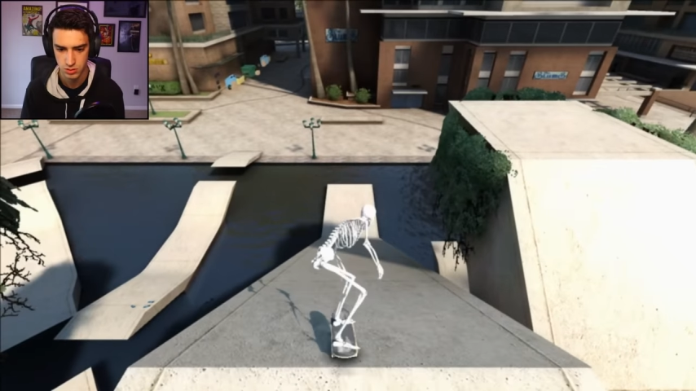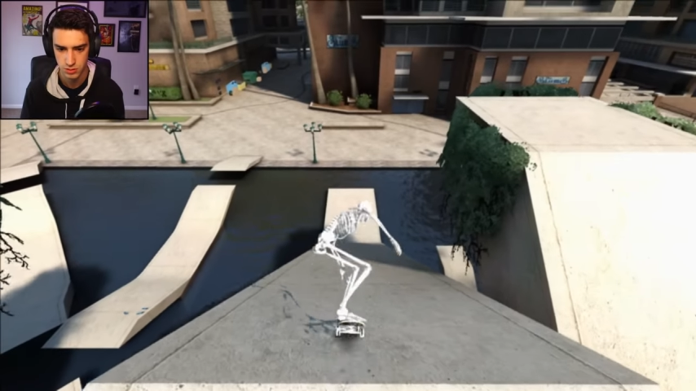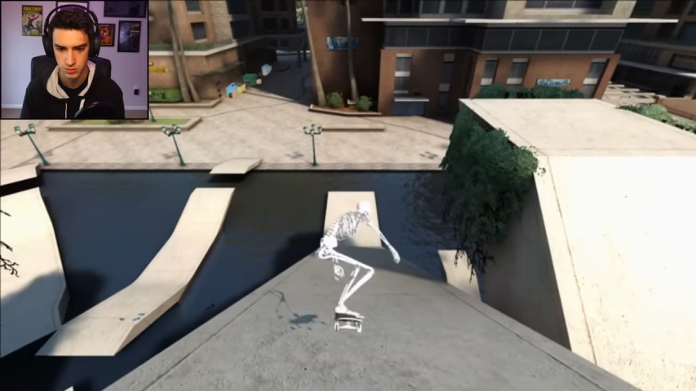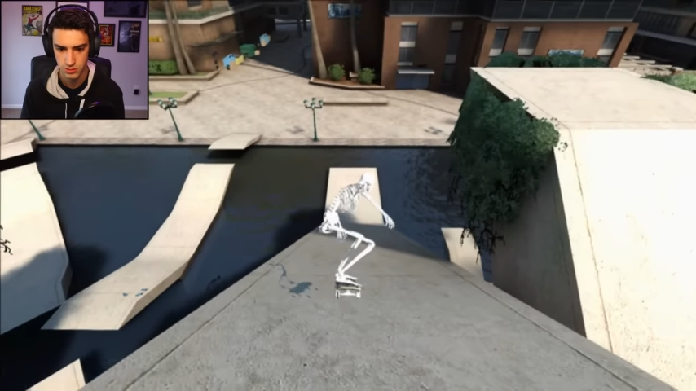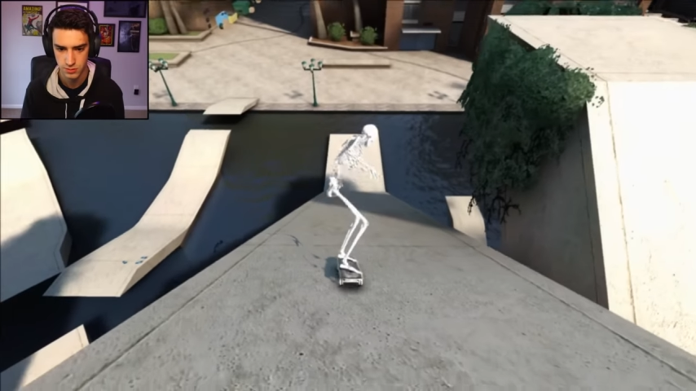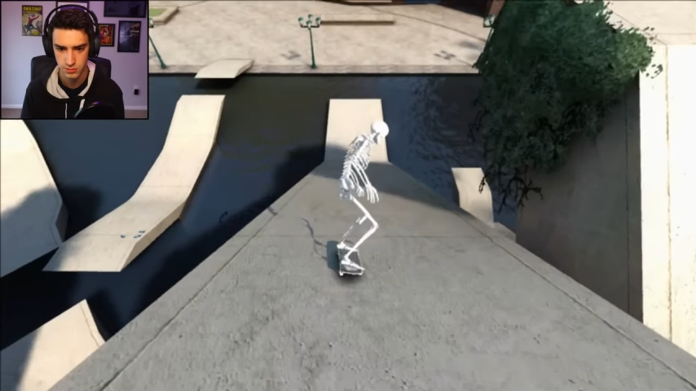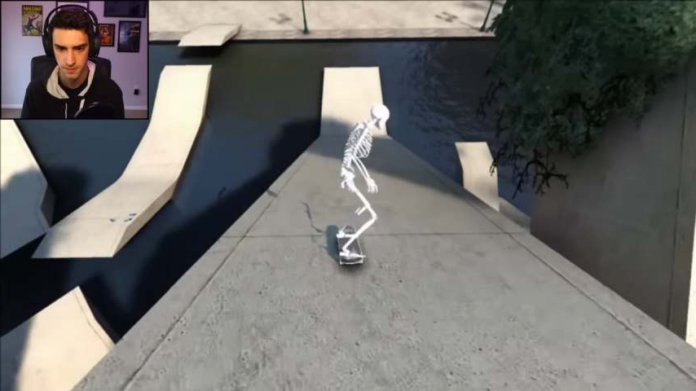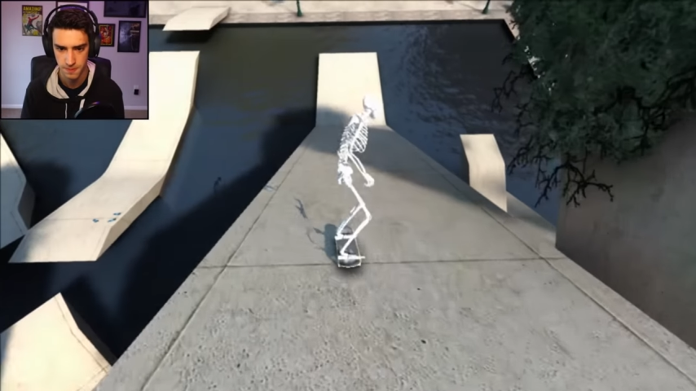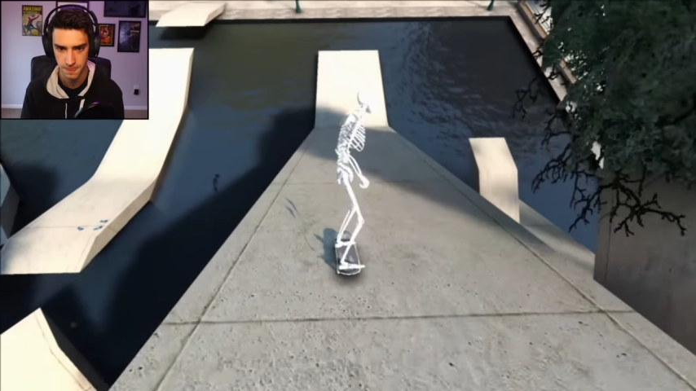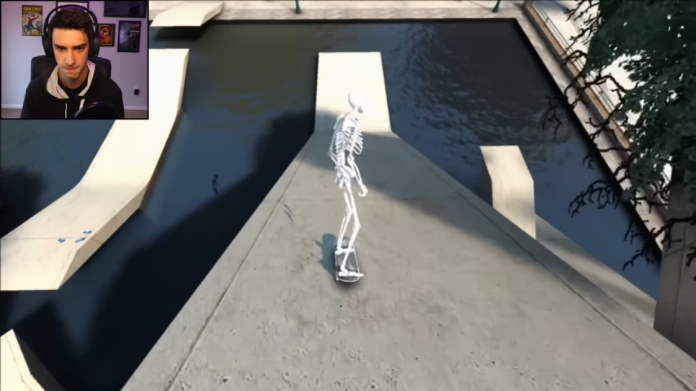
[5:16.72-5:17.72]

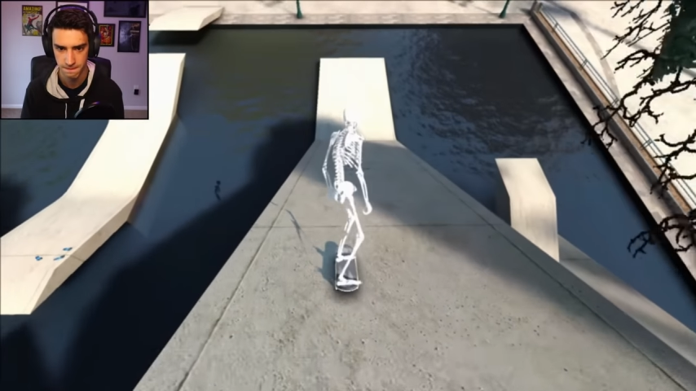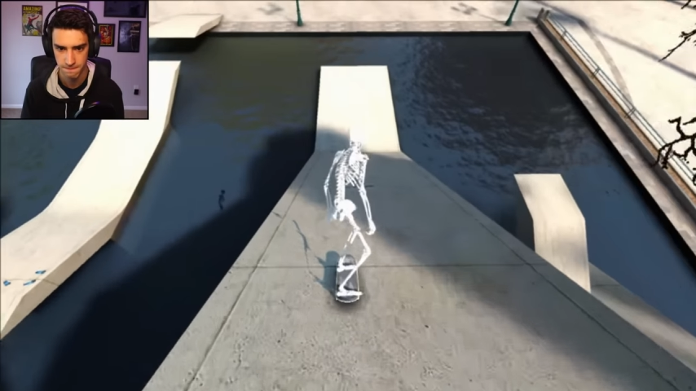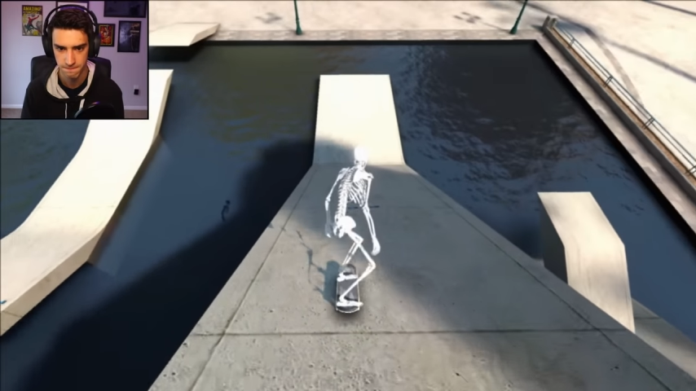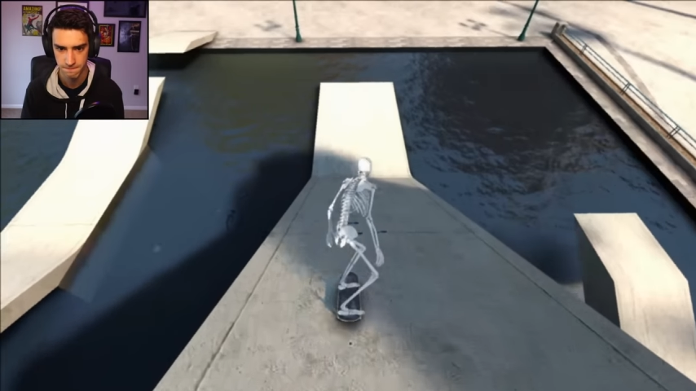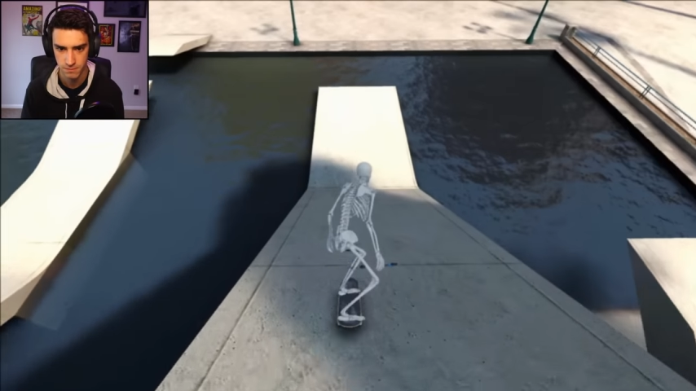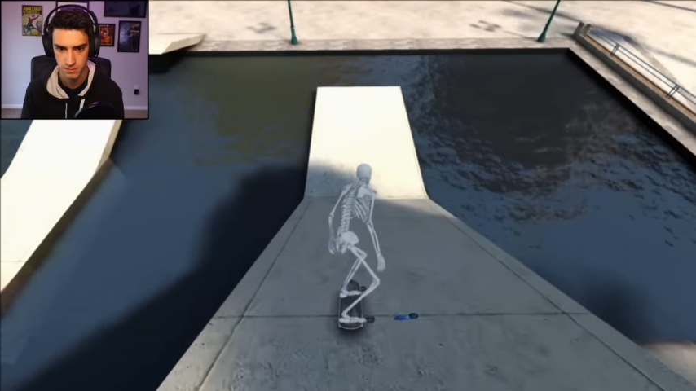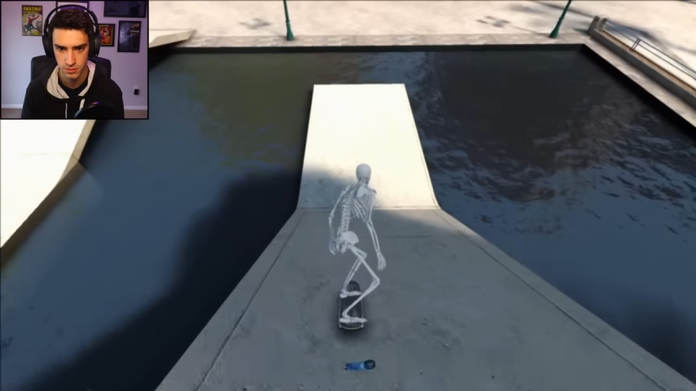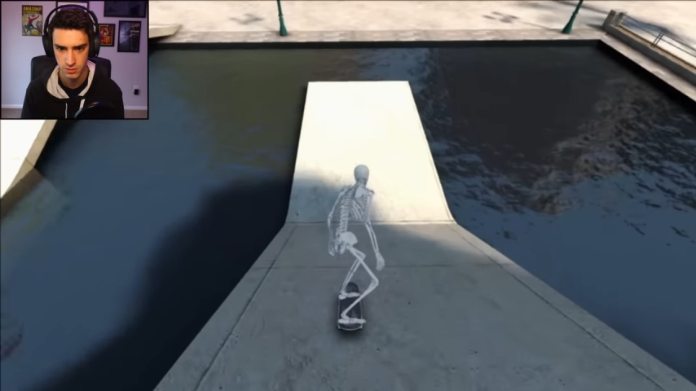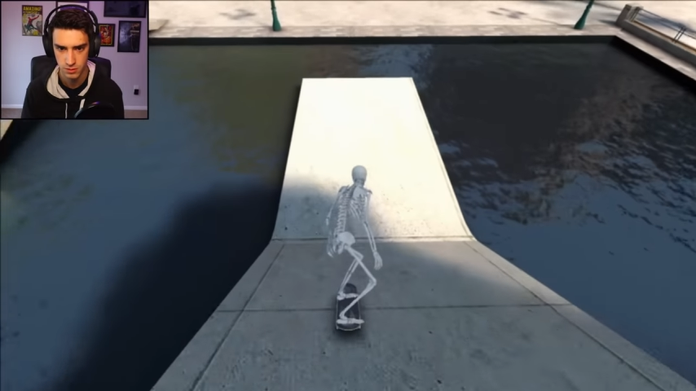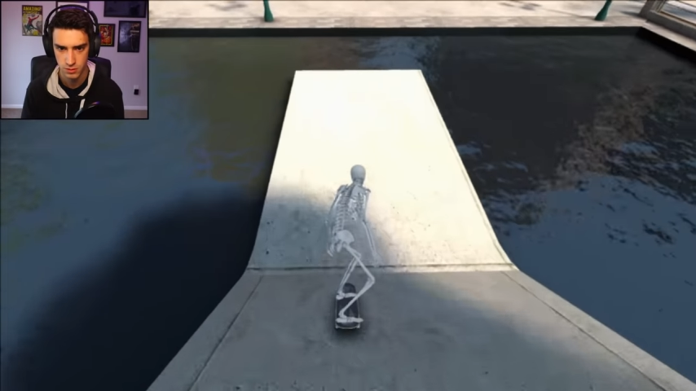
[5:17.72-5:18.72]

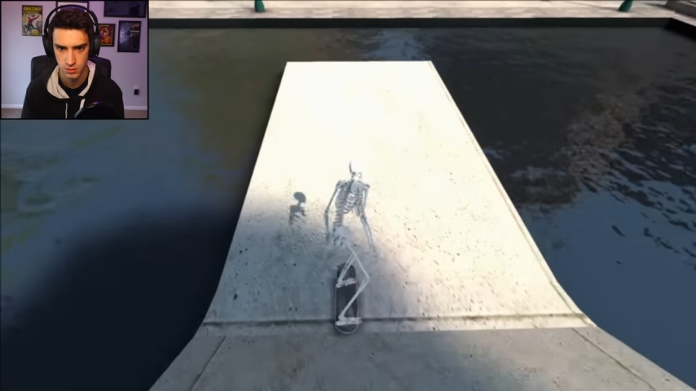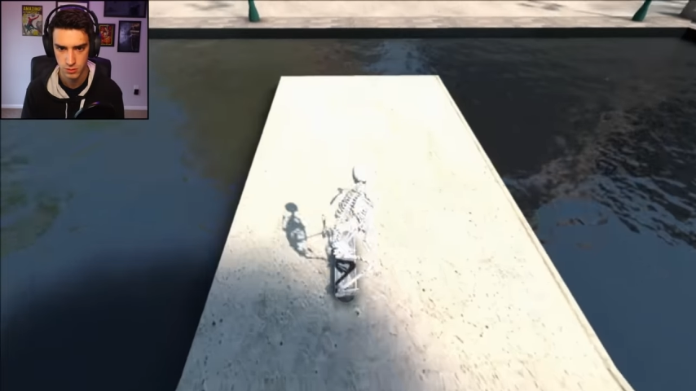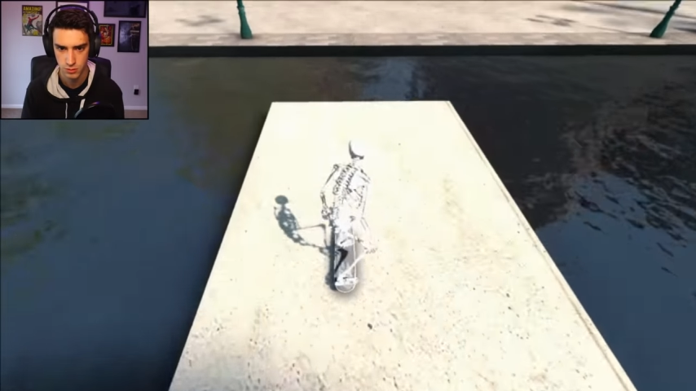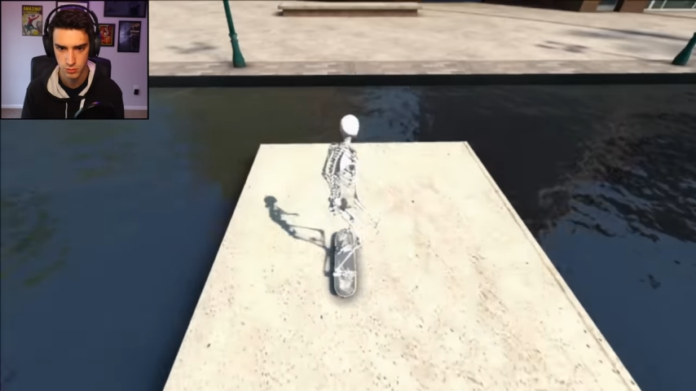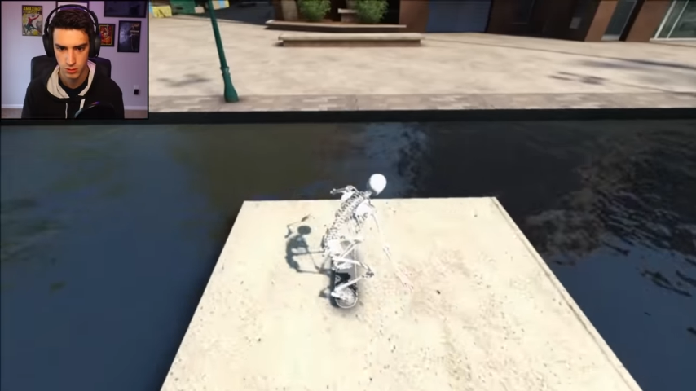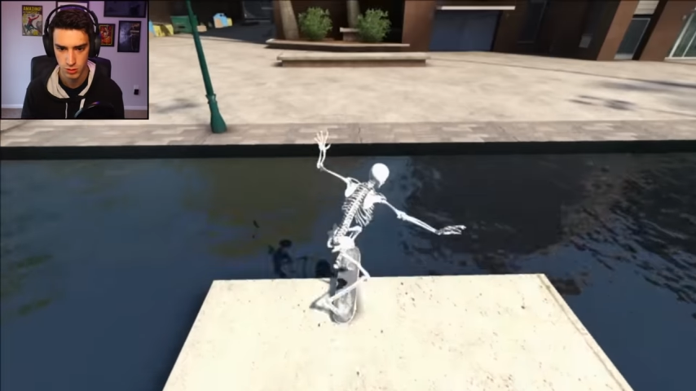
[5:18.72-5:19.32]
(silence)